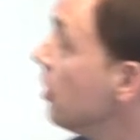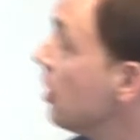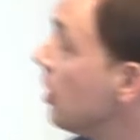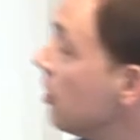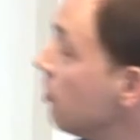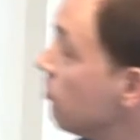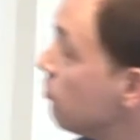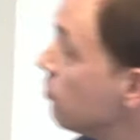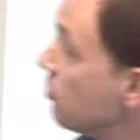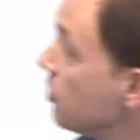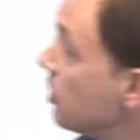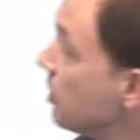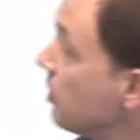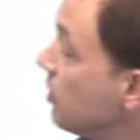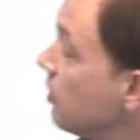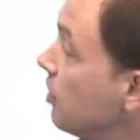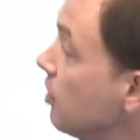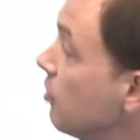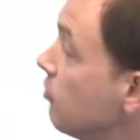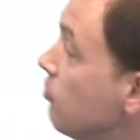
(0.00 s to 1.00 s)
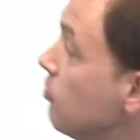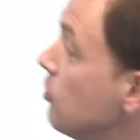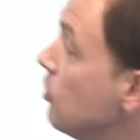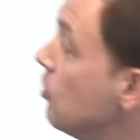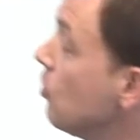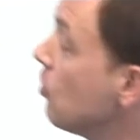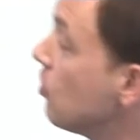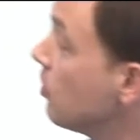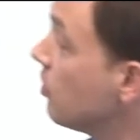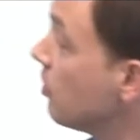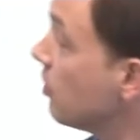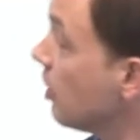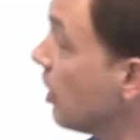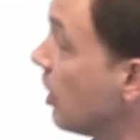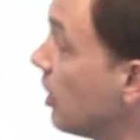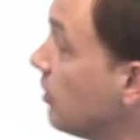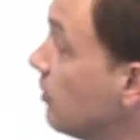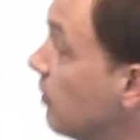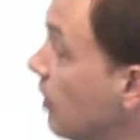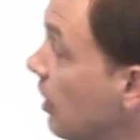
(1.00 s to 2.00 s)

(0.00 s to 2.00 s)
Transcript: And if we, if we look at,